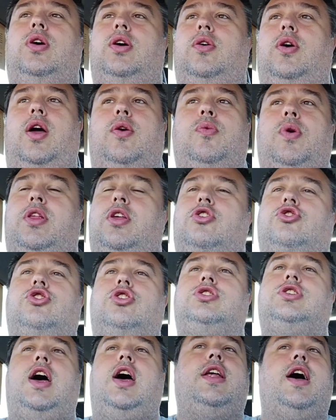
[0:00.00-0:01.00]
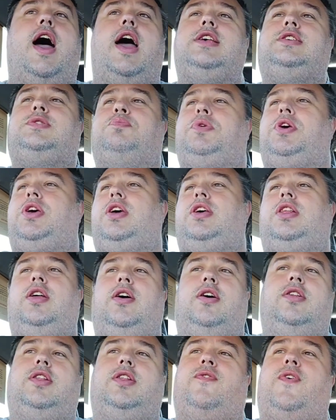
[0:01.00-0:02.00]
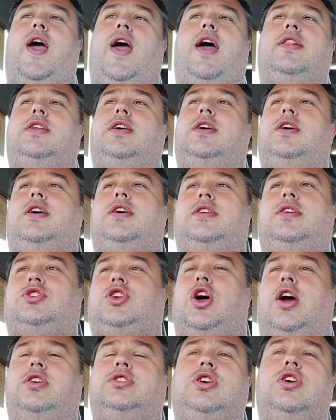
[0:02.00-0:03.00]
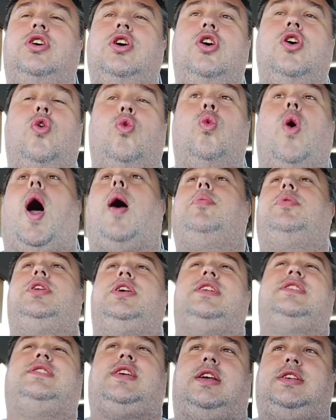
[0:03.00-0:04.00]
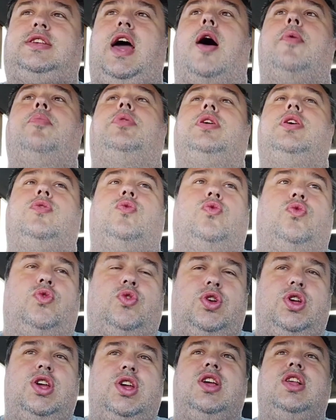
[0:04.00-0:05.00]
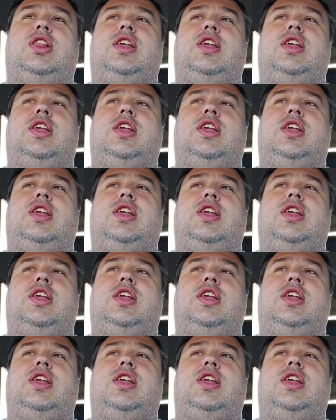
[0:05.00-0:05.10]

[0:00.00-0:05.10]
When it turns on high speed, the fan starts wobbling, starts wobbling really